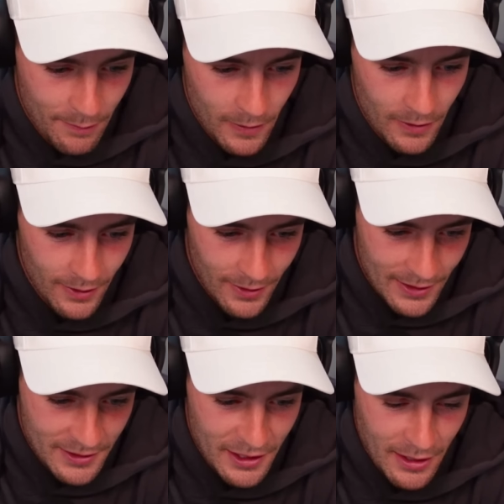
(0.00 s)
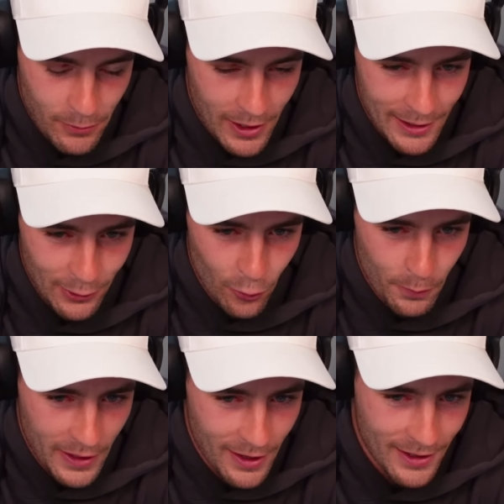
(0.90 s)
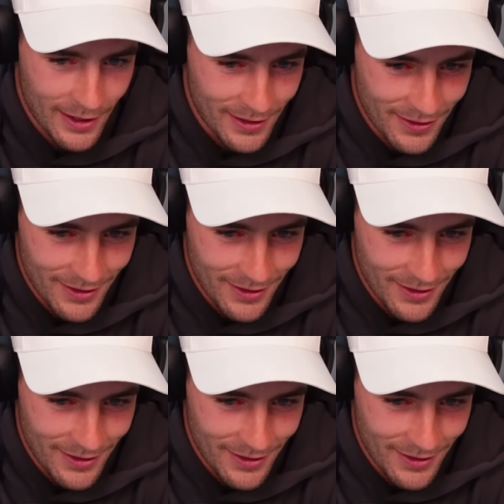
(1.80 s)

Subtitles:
But a Sydney player, Luke Parker,